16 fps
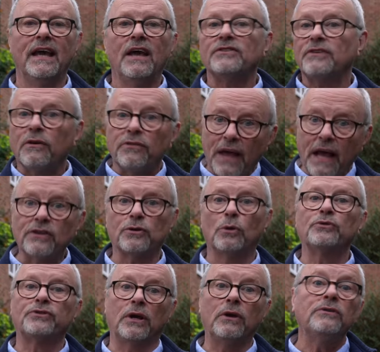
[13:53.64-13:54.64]
So thanks
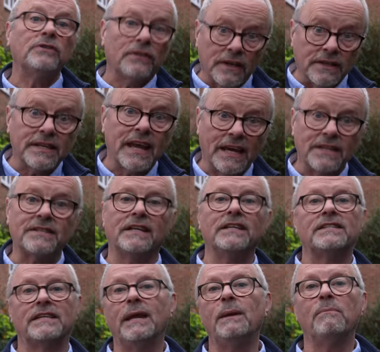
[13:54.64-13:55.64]
also to the
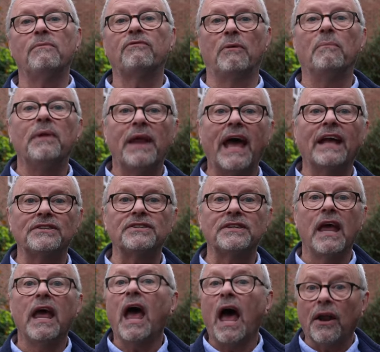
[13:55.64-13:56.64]
testing team from NATS
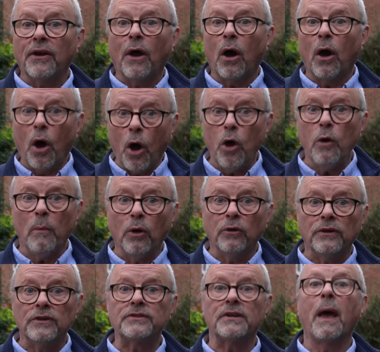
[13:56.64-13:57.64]
and our
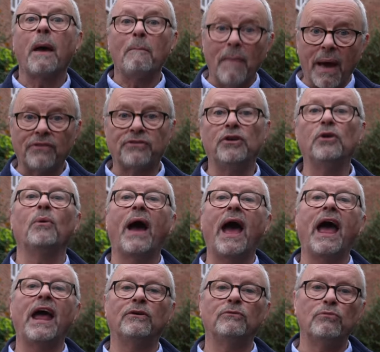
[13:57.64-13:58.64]
homeowners, Matthew
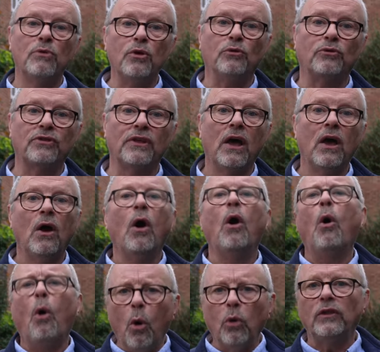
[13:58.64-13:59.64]
and Ruth.
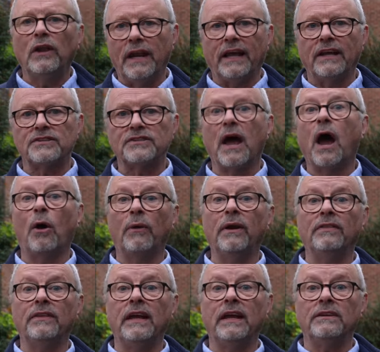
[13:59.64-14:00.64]
All the links are
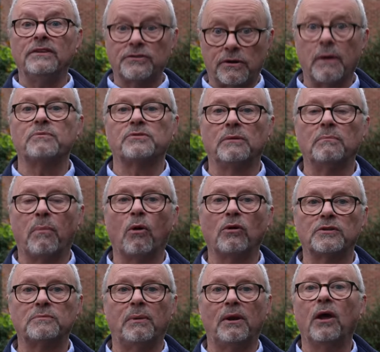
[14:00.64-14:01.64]
in the description
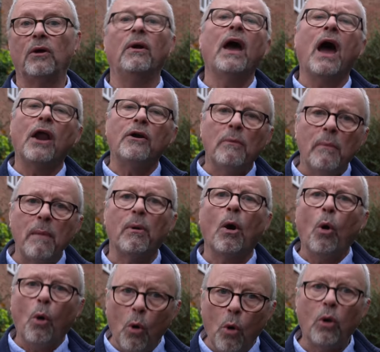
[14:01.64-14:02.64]
box below. And remember,
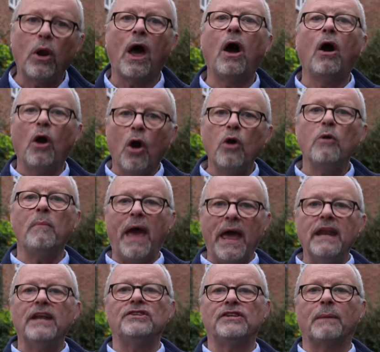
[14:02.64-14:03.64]
all our home
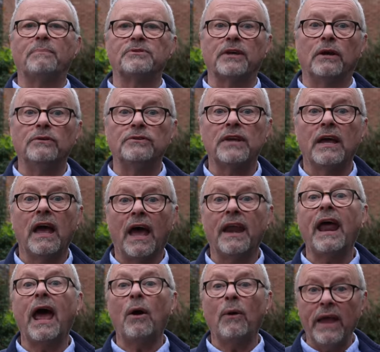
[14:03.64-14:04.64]
energy episodes are now